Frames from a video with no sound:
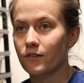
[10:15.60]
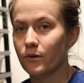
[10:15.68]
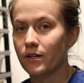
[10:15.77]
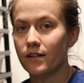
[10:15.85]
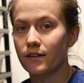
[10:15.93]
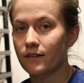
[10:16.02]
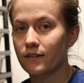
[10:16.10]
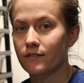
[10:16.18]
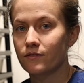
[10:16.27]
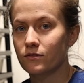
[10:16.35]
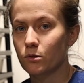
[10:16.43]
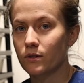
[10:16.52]

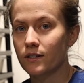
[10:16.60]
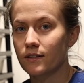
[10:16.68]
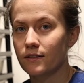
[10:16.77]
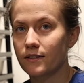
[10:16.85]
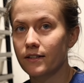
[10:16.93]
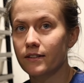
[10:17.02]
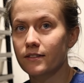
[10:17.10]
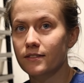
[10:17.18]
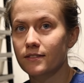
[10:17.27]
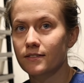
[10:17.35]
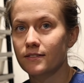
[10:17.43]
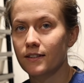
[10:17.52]
3-4
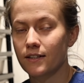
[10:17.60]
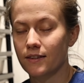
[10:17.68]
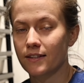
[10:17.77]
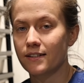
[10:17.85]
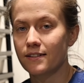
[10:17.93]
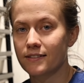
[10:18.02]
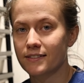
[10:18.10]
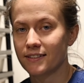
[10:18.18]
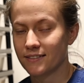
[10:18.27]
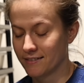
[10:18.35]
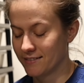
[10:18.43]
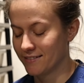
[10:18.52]
years at least,
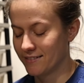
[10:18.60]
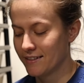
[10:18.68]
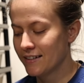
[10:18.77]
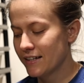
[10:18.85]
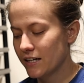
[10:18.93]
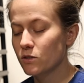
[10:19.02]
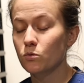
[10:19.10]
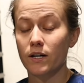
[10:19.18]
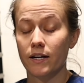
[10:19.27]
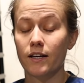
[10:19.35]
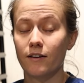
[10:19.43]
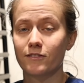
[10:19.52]
is what
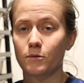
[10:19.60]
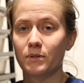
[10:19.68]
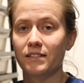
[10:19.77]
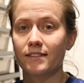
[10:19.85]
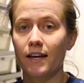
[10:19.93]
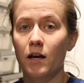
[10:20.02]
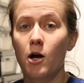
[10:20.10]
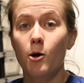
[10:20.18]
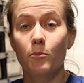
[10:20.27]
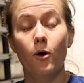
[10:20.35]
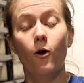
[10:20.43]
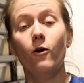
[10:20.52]
I'd comfortably say.
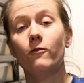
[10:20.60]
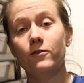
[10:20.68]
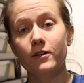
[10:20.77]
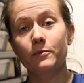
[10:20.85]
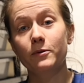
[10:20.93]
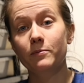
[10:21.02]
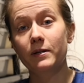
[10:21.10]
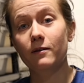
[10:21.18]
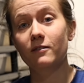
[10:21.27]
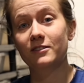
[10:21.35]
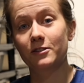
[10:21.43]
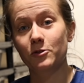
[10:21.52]
But hopefully we'll be
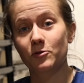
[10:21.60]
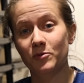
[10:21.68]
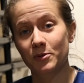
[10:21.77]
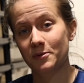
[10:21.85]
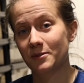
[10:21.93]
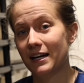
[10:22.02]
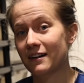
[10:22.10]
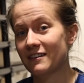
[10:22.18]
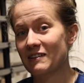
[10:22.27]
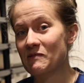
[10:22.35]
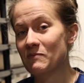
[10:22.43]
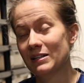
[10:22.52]
able to produce out
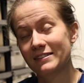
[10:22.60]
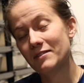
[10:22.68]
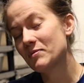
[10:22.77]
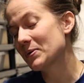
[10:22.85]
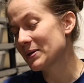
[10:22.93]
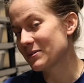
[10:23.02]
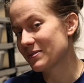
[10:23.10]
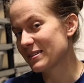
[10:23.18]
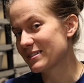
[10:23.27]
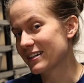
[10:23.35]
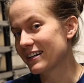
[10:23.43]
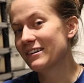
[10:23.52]
of them at some point in the
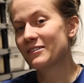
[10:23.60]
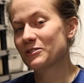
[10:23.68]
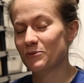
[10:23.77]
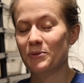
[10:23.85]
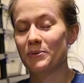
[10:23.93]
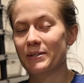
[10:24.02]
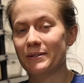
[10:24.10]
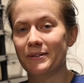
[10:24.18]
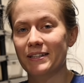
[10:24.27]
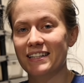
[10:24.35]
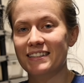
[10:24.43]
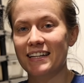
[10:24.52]
future, which will be really,
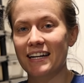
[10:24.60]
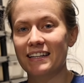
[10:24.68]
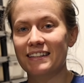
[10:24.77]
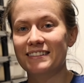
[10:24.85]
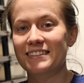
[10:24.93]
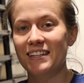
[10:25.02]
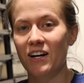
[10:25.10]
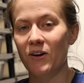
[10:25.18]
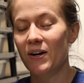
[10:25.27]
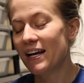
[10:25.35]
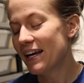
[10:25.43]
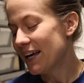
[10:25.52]
really exciting. So